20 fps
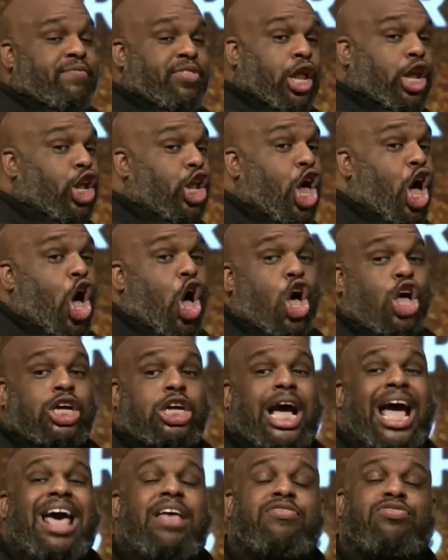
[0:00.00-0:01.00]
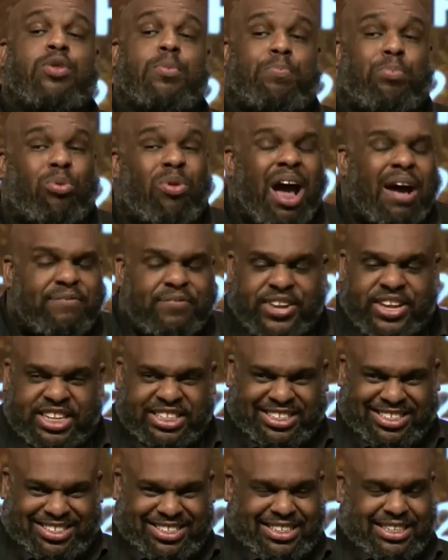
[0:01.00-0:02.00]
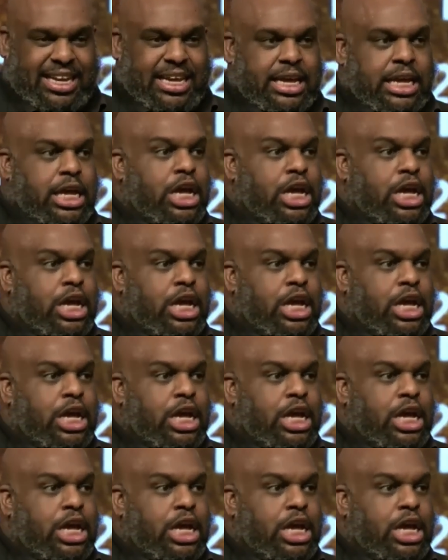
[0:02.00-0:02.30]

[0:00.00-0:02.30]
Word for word: of the law and the prophets